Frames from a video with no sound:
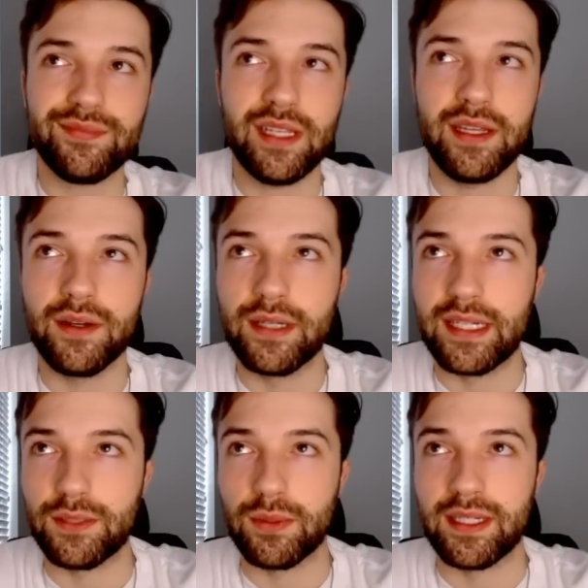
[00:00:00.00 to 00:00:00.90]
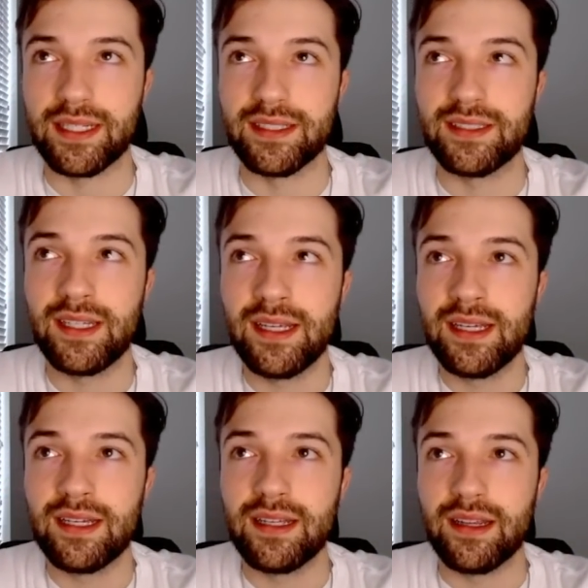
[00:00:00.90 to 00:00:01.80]
you know, it is what it is.
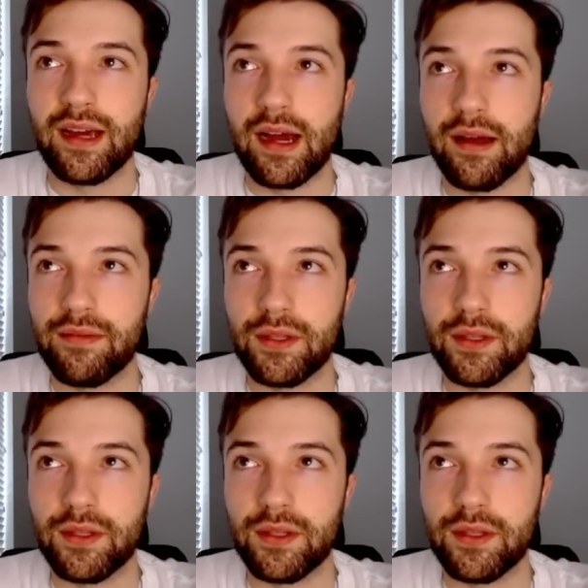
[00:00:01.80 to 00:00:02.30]
Yeah,